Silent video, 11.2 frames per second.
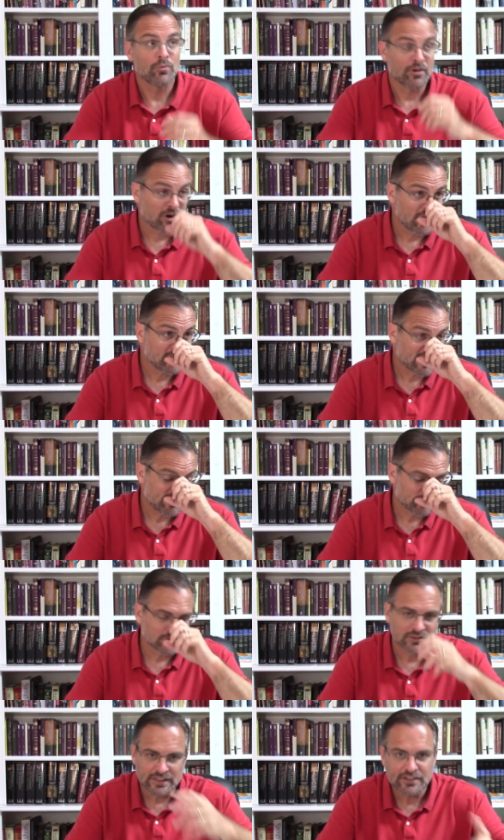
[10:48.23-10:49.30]
when hard times
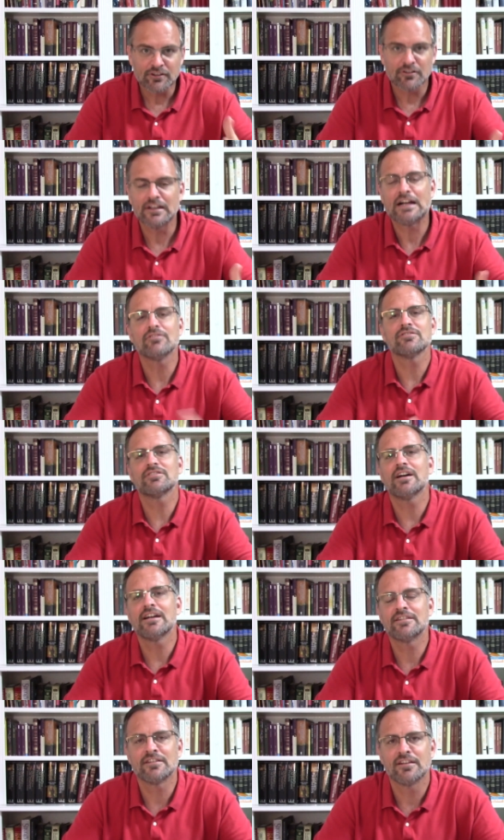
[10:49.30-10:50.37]
were lingering
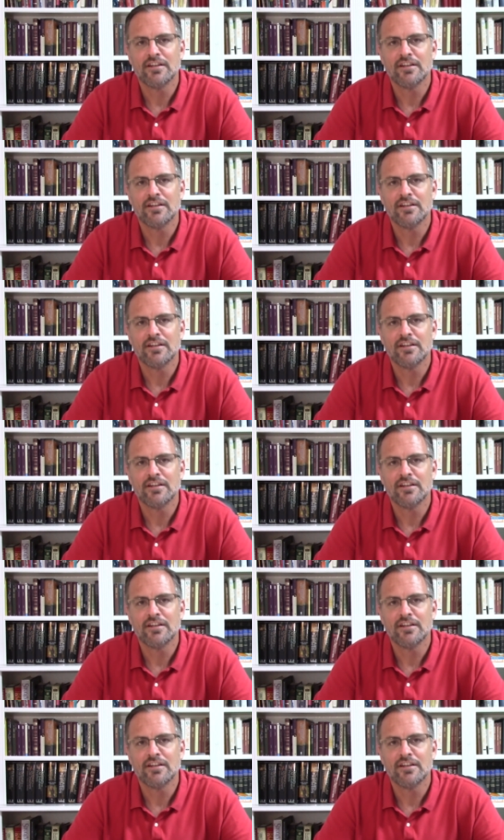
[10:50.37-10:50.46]
outside